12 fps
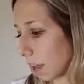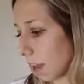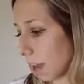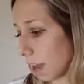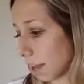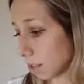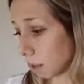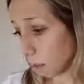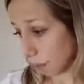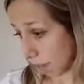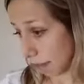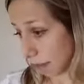it is
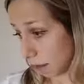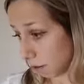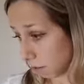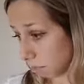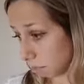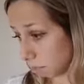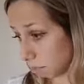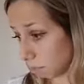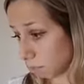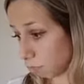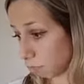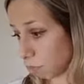located
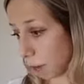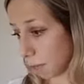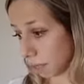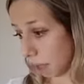right